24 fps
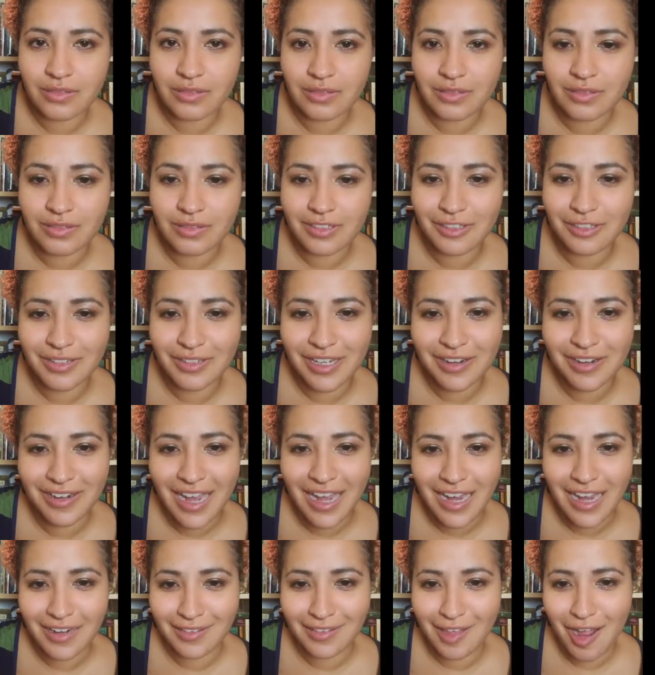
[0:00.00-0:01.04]
oh, you hear
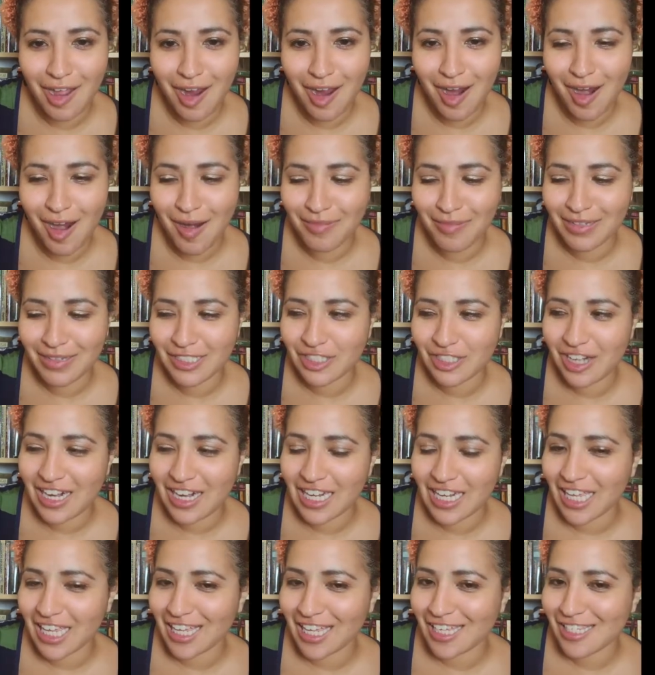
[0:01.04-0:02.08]
that alarm? It's trying to
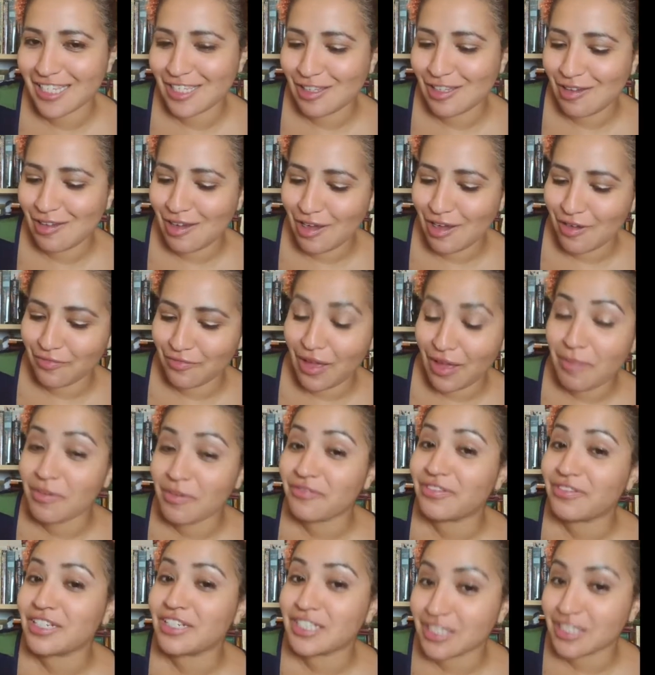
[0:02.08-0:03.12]
kick us off. I'm going to
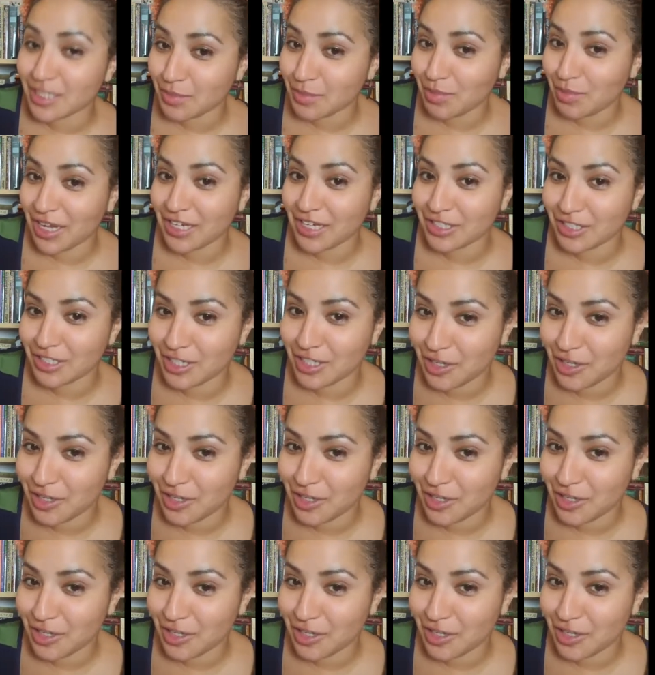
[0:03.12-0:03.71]
finish this page,